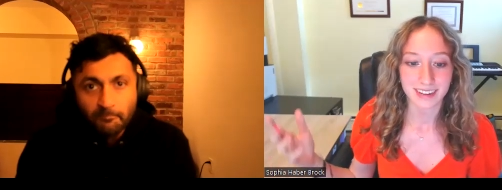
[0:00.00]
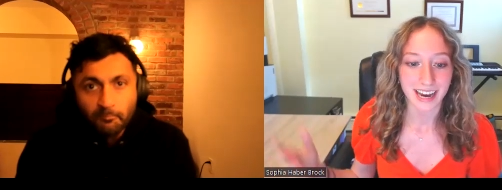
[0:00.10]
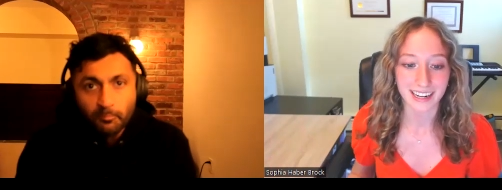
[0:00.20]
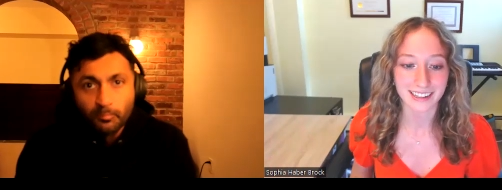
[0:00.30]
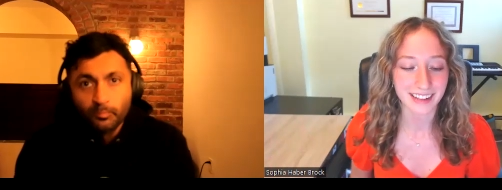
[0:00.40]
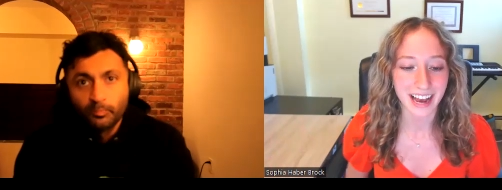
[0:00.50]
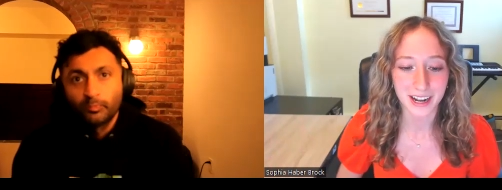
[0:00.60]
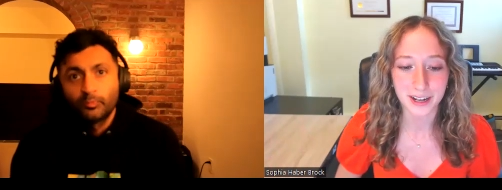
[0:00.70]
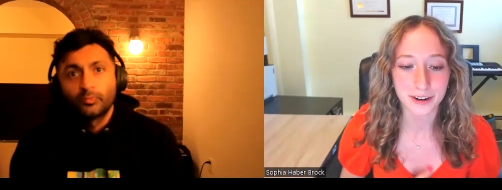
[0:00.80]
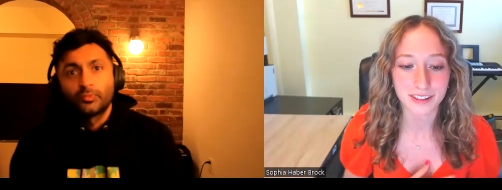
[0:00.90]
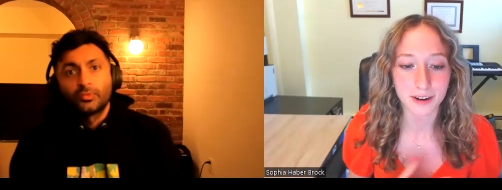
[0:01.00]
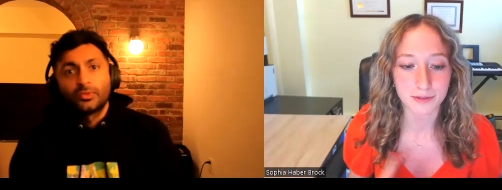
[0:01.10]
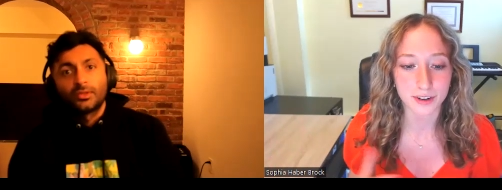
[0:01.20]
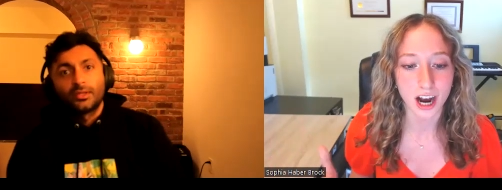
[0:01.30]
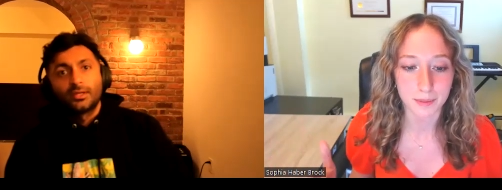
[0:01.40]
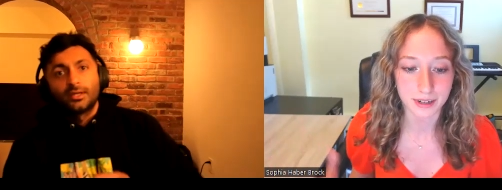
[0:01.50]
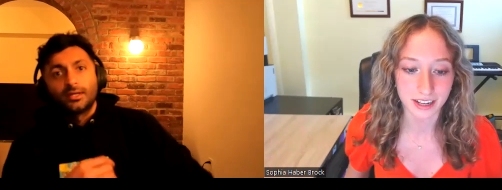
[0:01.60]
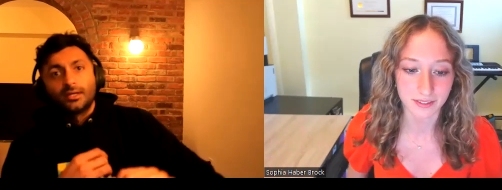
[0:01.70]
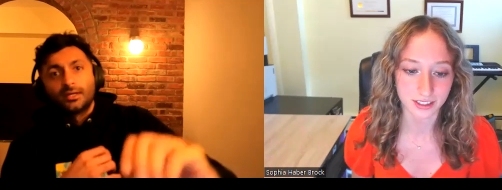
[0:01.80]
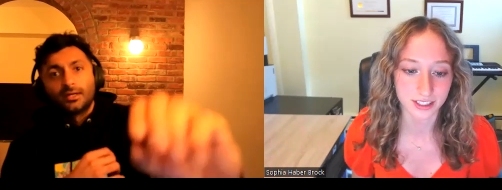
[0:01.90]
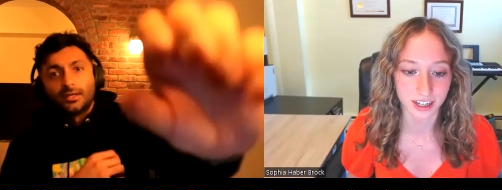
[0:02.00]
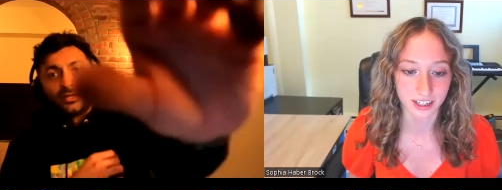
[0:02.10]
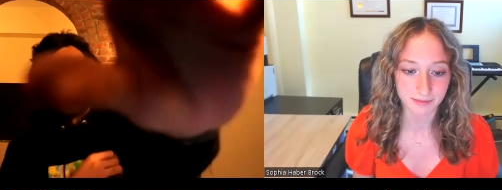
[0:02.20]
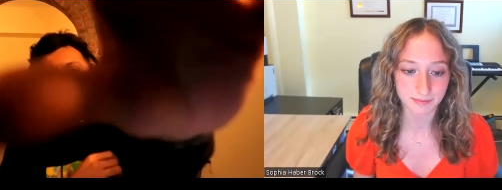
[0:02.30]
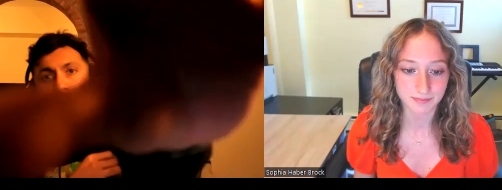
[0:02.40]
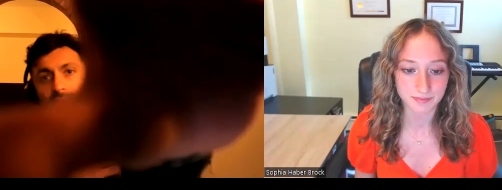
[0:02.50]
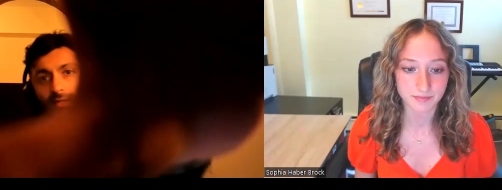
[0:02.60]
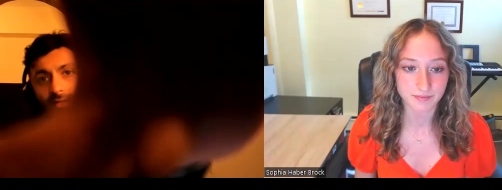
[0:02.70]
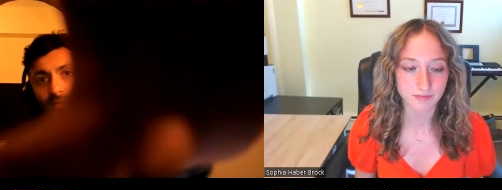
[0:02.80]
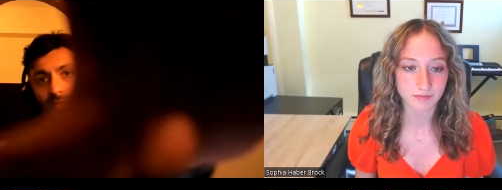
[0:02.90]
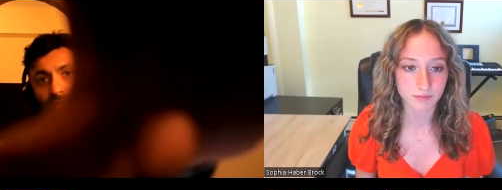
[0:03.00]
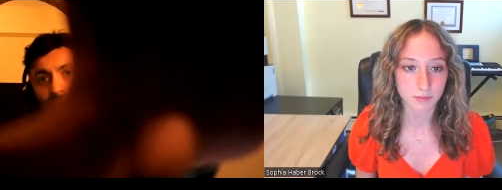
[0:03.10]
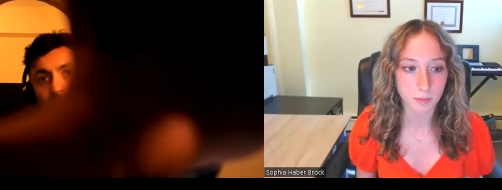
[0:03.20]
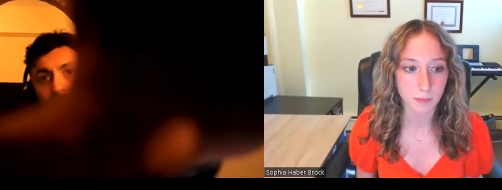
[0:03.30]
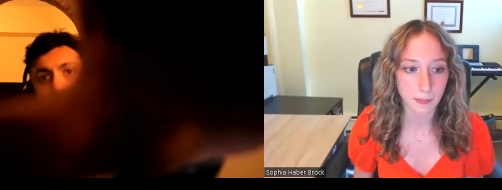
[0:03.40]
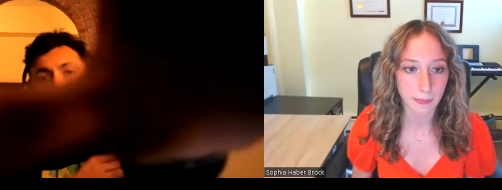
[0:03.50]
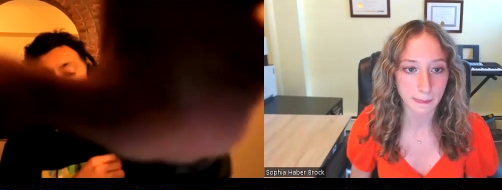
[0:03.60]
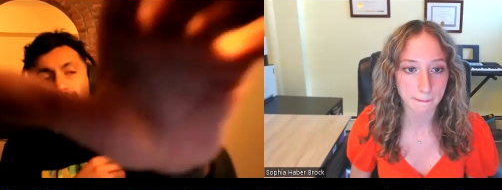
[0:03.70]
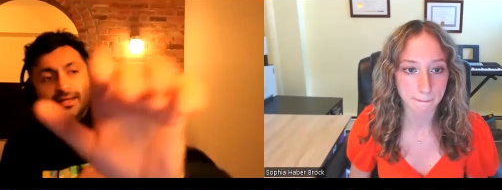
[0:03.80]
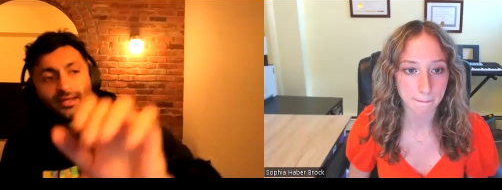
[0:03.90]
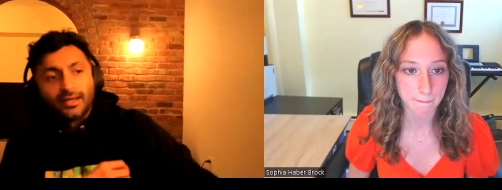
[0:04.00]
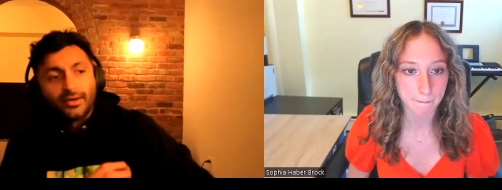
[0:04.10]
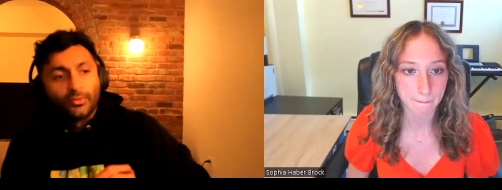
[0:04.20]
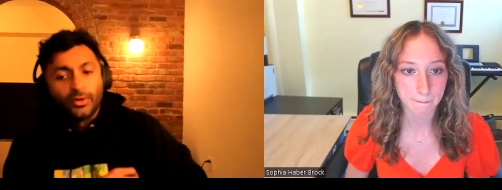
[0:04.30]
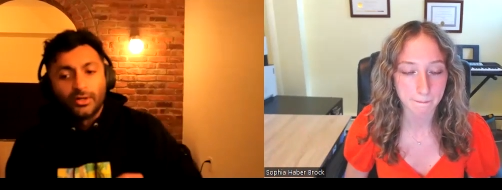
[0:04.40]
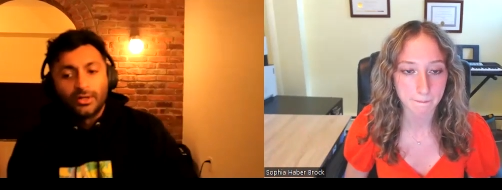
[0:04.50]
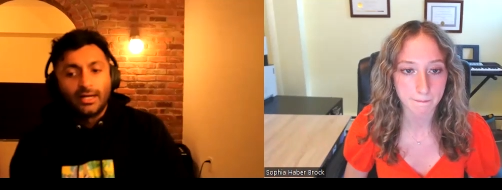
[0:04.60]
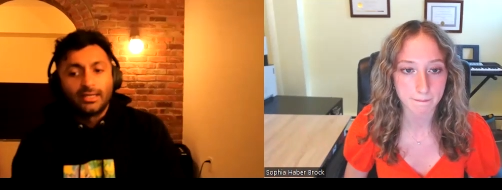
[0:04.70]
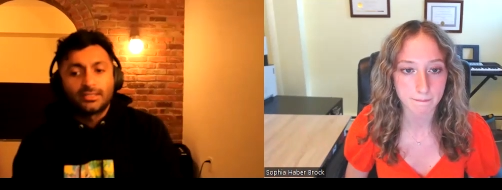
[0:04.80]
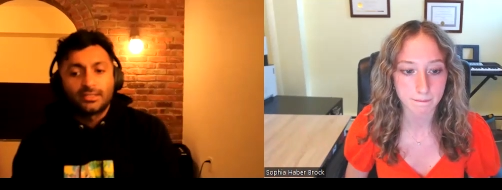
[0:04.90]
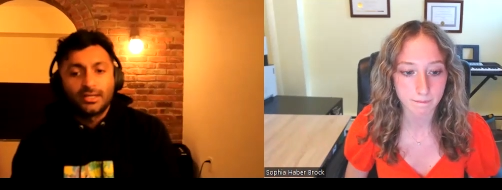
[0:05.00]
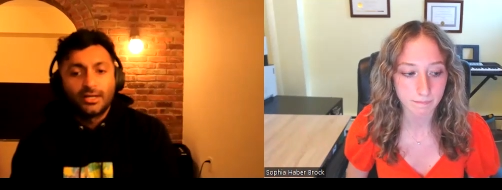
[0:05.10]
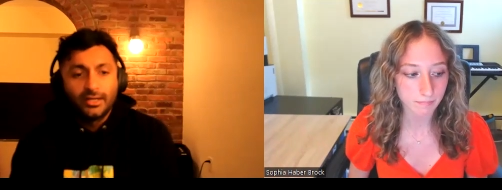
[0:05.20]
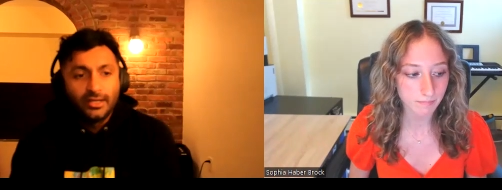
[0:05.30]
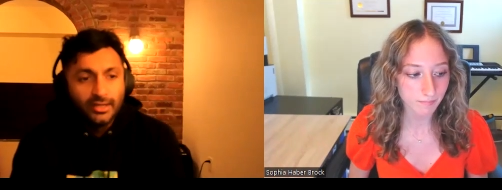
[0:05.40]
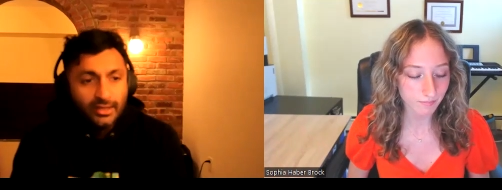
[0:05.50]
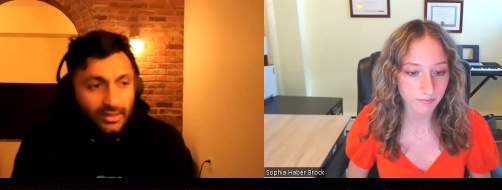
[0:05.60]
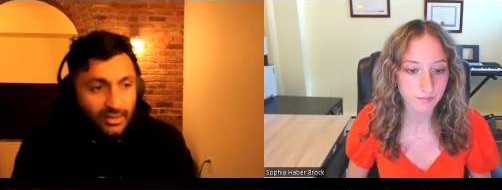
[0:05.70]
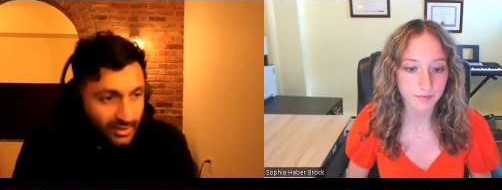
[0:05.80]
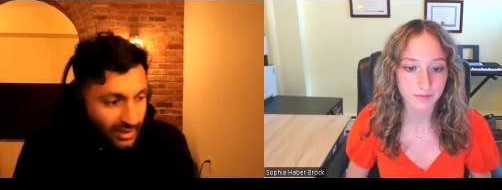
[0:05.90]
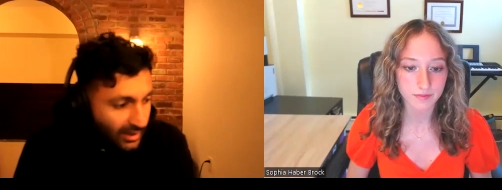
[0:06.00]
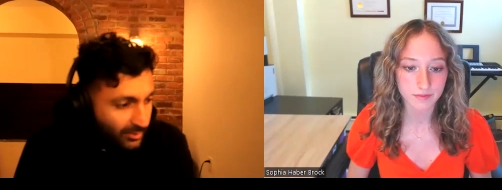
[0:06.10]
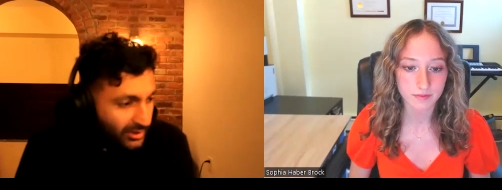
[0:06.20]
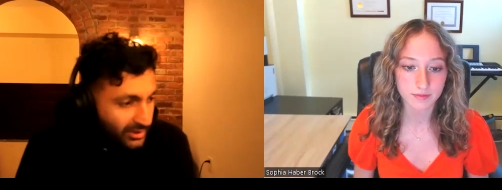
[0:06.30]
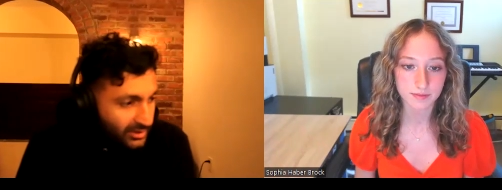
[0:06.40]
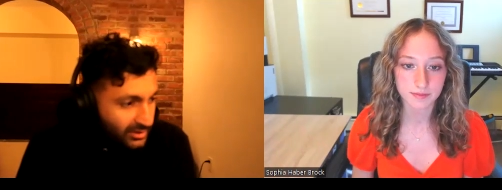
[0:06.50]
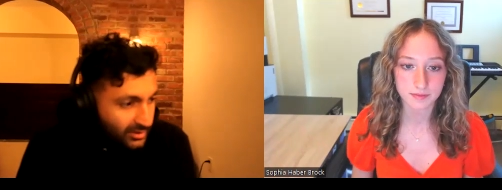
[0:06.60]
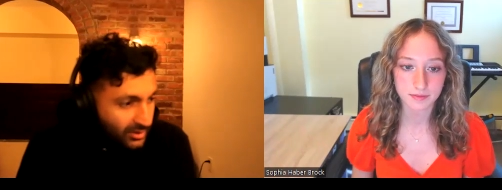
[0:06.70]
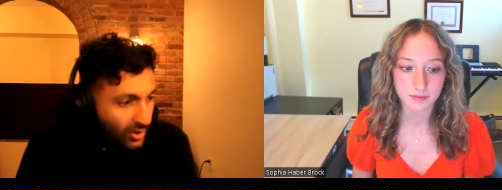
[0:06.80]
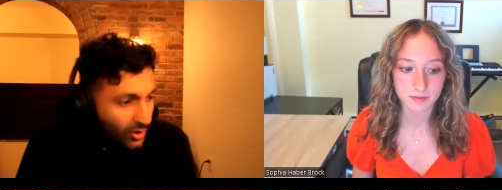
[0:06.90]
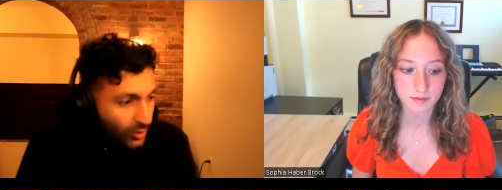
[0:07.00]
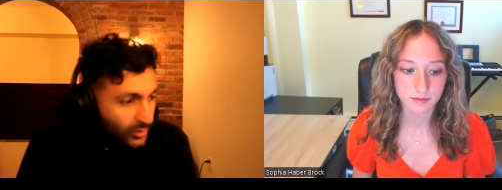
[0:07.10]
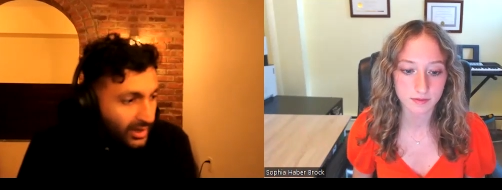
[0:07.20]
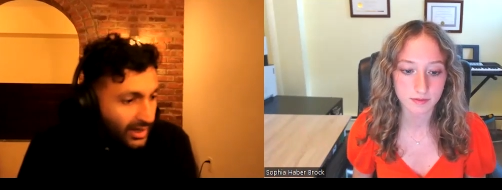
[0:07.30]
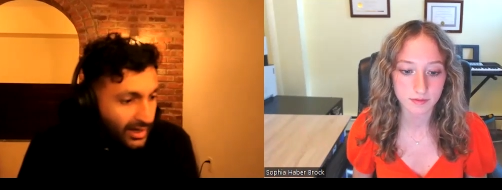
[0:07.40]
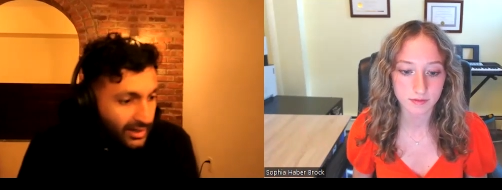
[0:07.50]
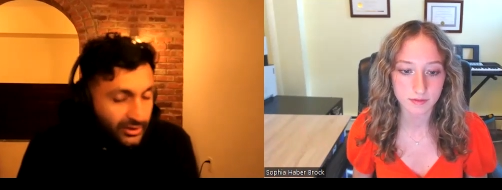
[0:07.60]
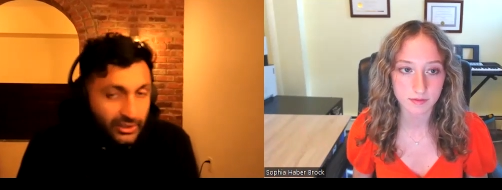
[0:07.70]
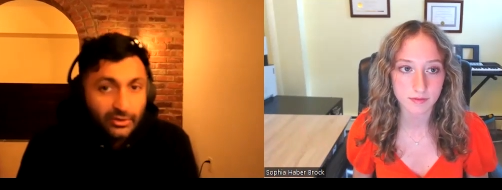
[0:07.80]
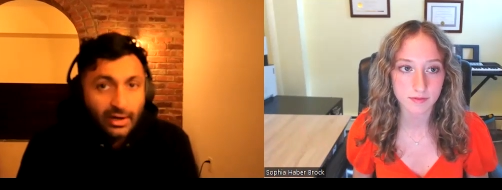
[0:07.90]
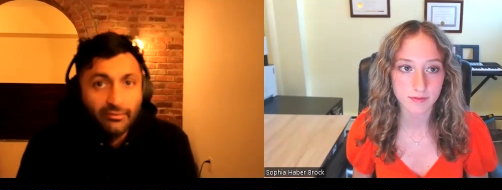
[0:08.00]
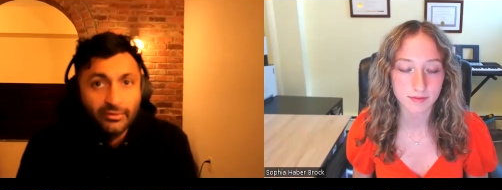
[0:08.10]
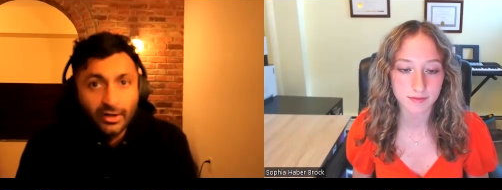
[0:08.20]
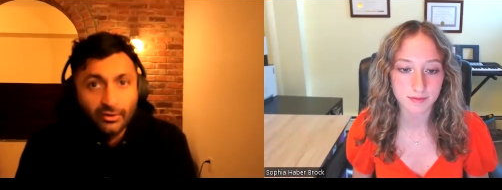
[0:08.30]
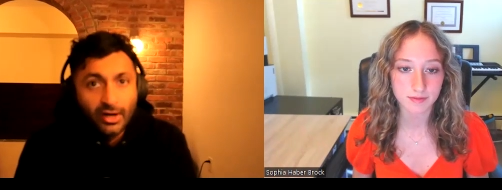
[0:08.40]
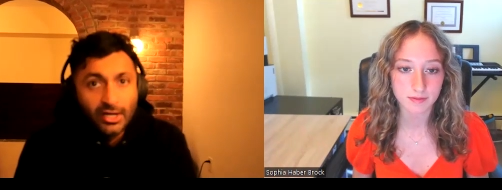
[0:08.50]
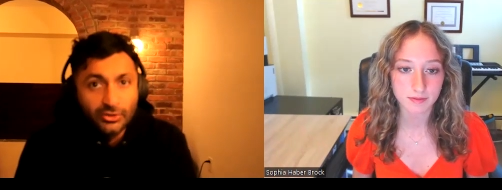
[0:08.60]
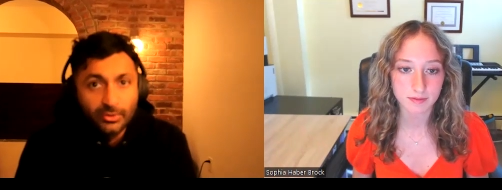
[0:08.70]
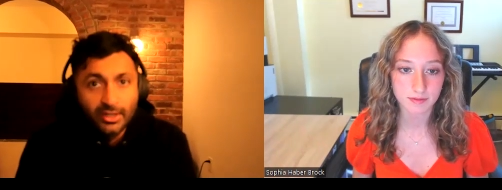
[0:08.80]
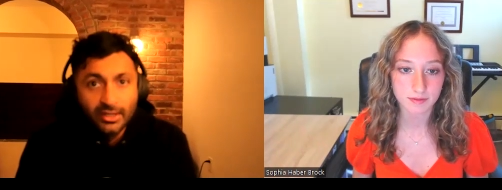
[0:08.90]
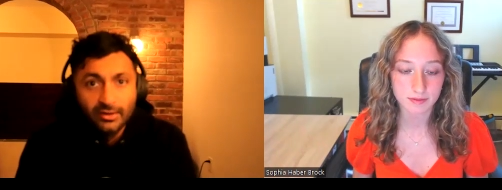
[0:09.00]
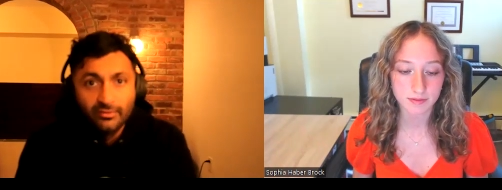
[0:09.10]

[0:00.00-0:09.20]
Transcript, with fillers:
Speaker 1: how, how did your love for comedy even start
Speaker 2: uh, well i started comedy in 09 a year after i graduated